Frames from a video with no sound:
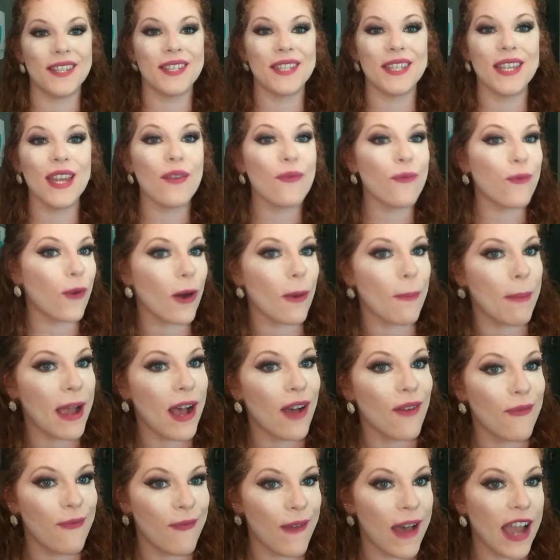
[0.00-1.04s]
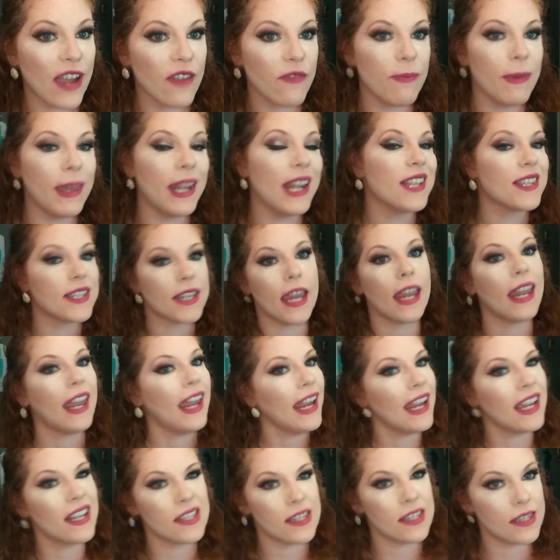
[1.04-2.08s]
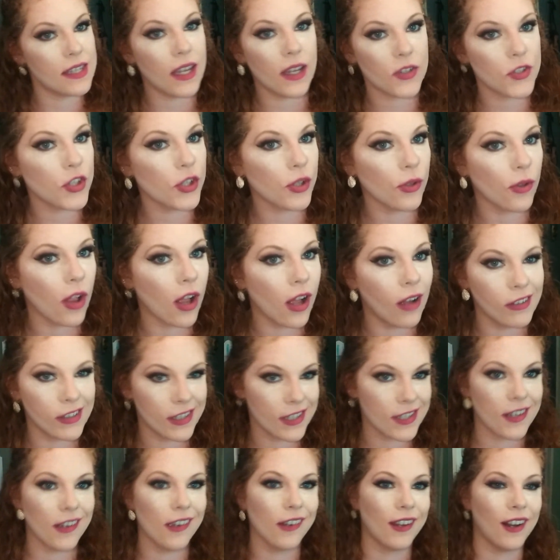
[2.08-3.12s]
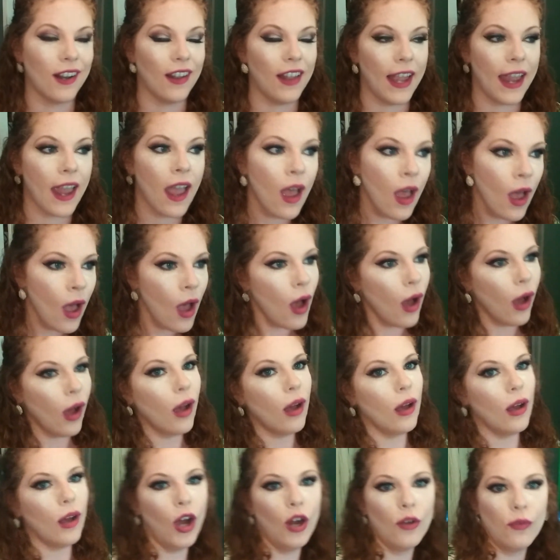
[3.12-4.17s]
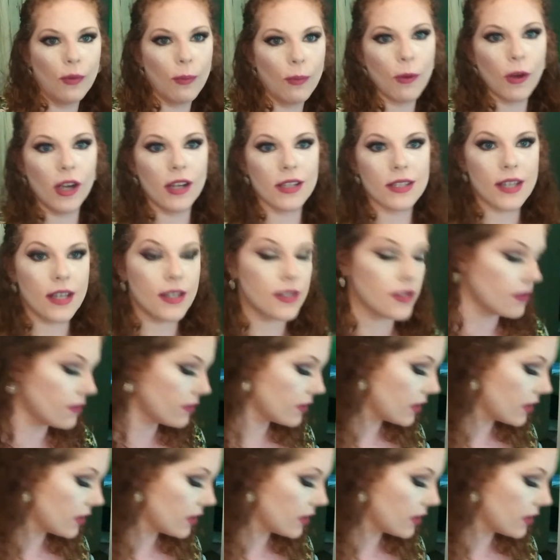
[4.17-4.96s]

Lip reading: sit for about 5 minutes. It can't sit too long. It's not going to like over process